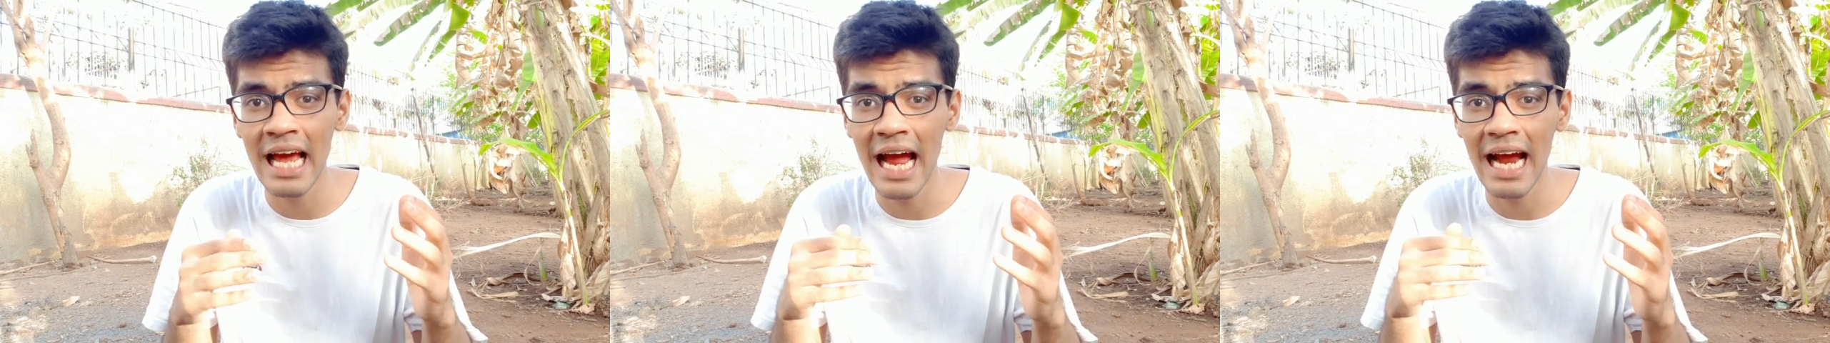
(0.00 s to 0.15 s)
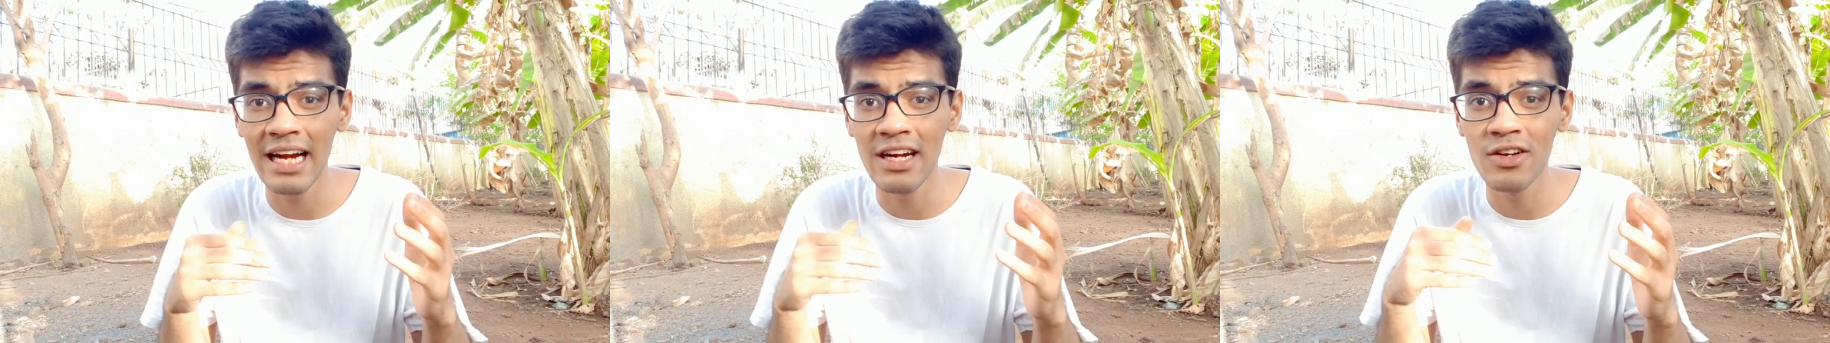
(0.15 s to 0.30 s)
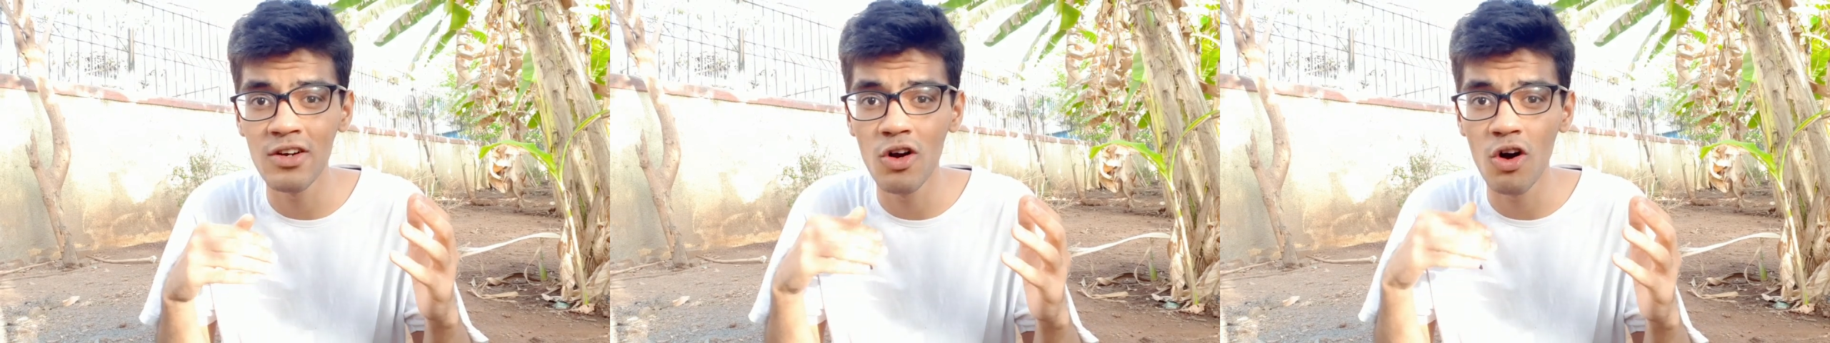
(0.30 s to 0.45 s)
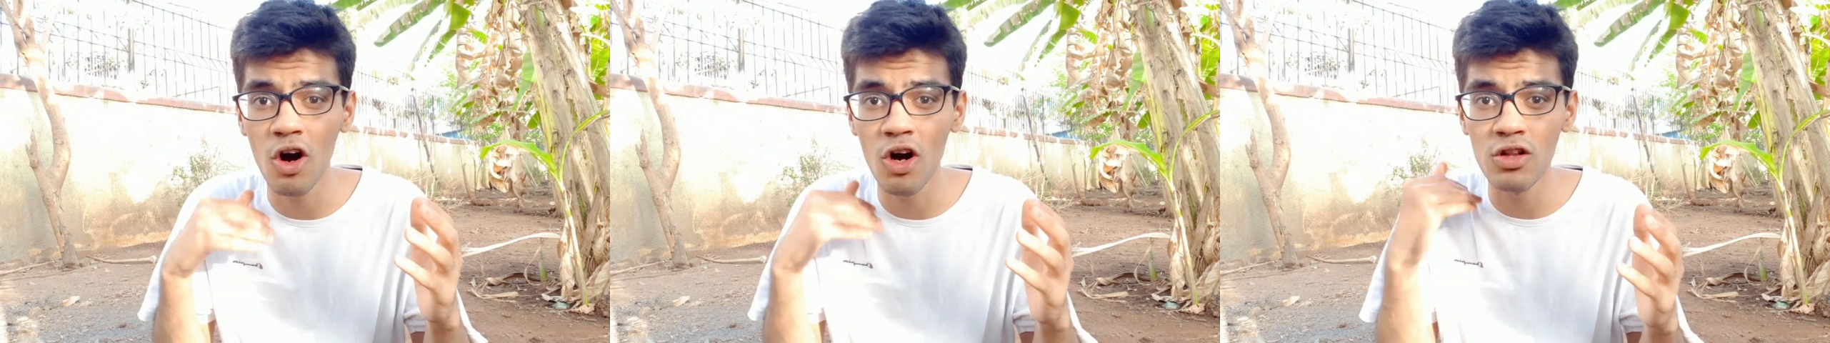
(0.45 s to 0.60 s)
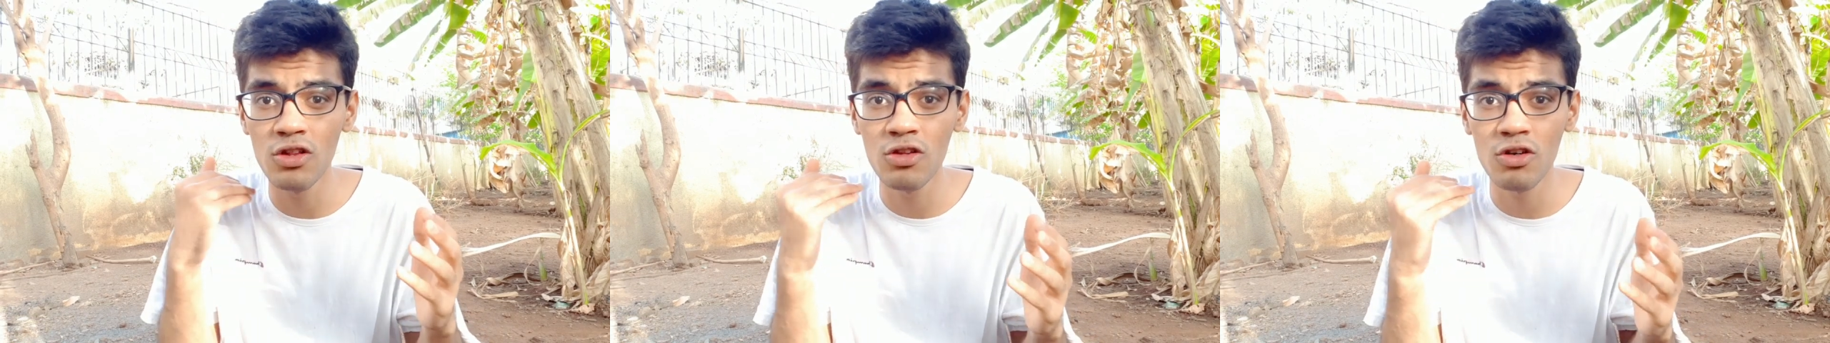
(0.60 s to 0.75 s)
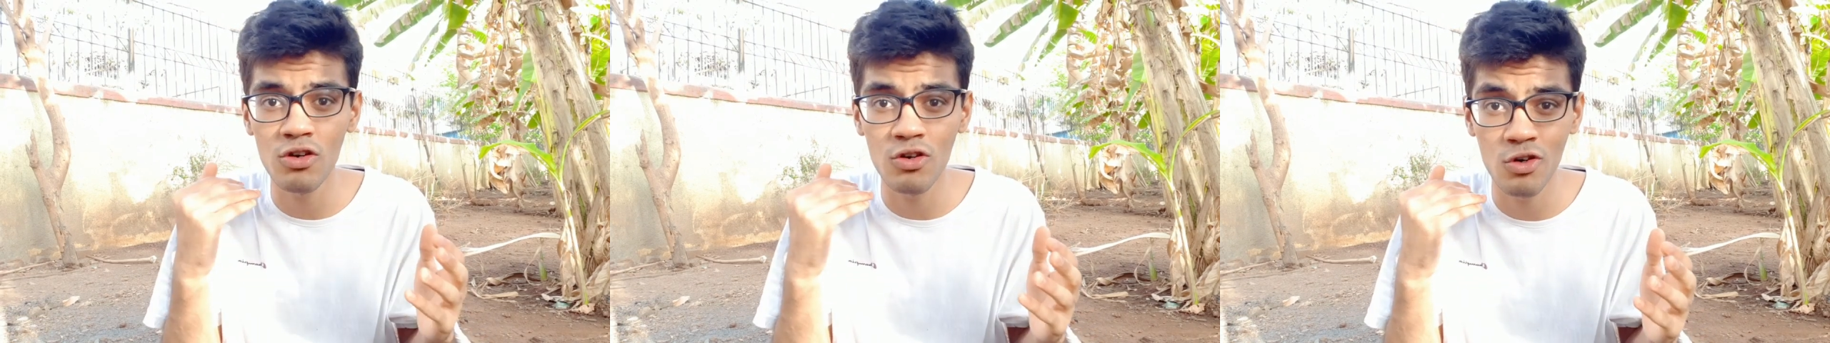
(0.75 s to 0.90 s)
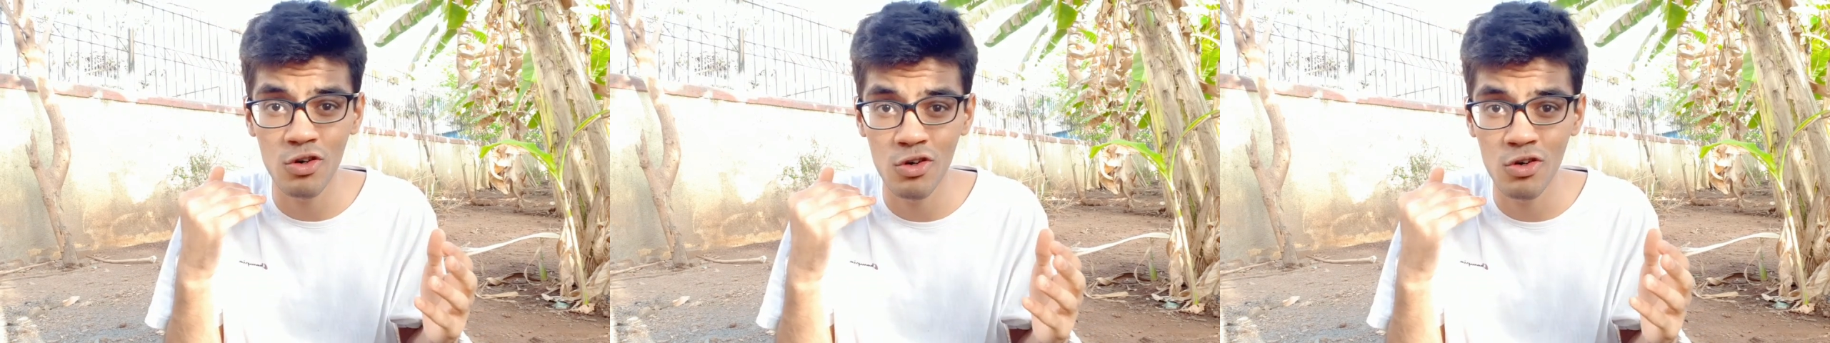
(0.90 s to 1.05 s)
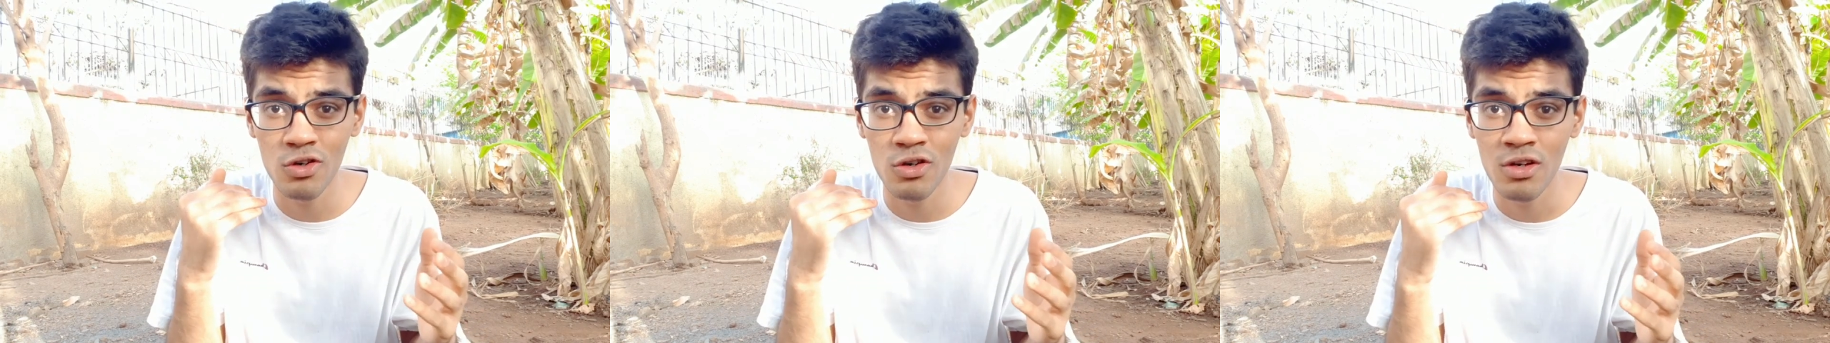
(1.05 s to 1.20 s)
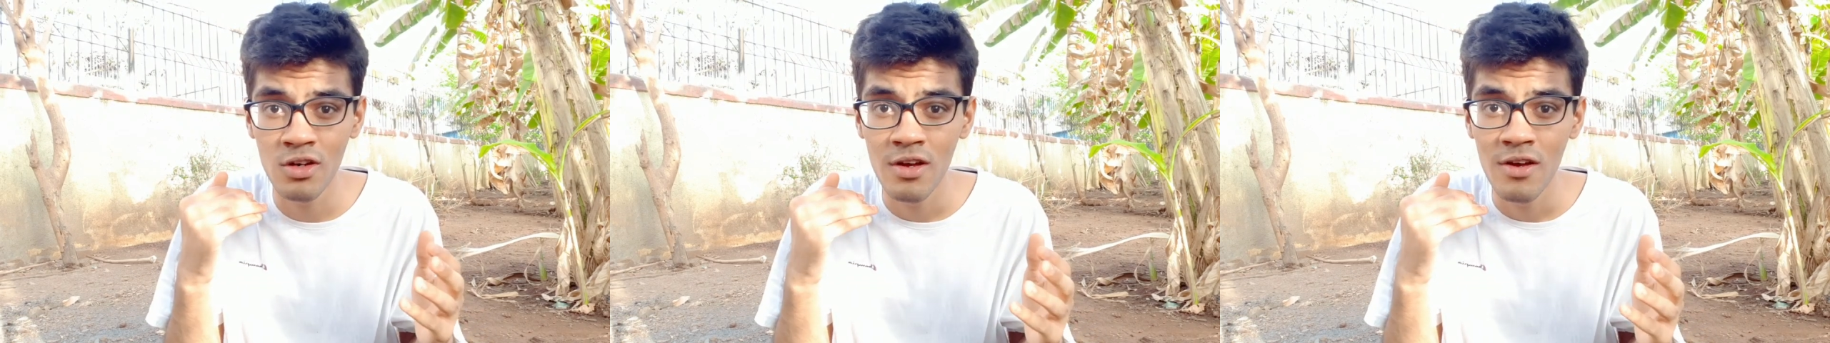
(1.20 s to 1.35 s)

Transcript: had gone through